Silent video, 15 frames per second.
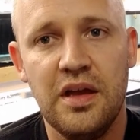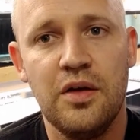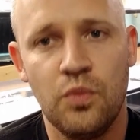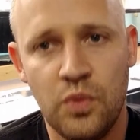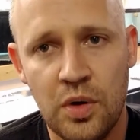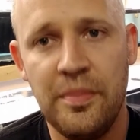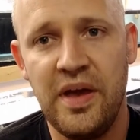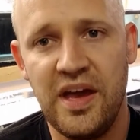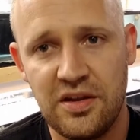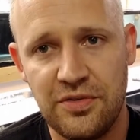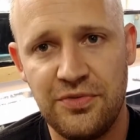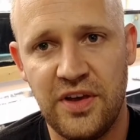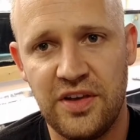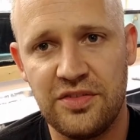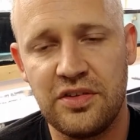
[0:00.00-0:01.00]
will
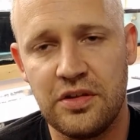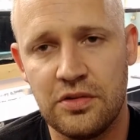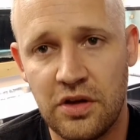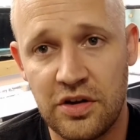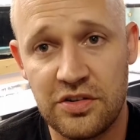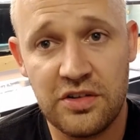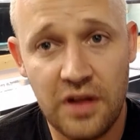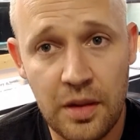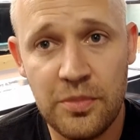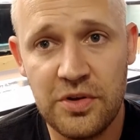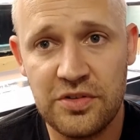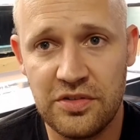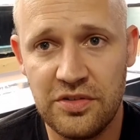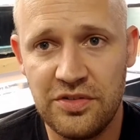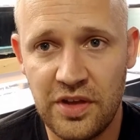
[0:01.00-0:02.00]
manifest in large
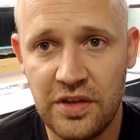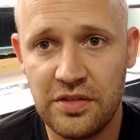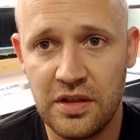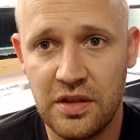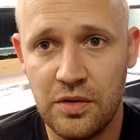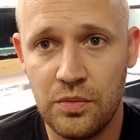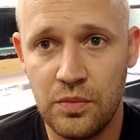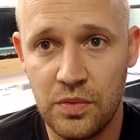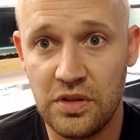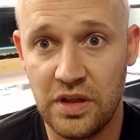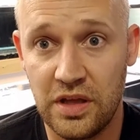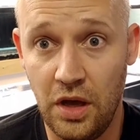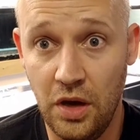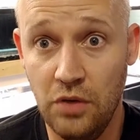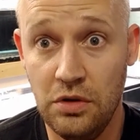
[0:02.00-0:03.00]
numbers, and suddenly we're
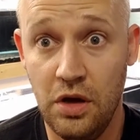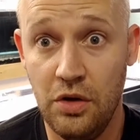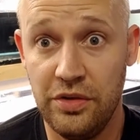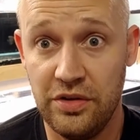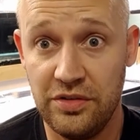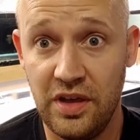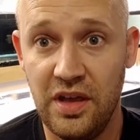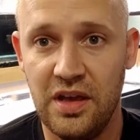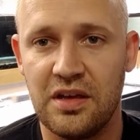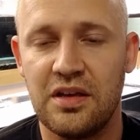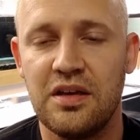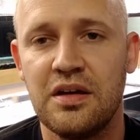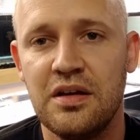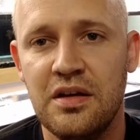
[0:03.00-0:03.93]
like, oh no, there's ick.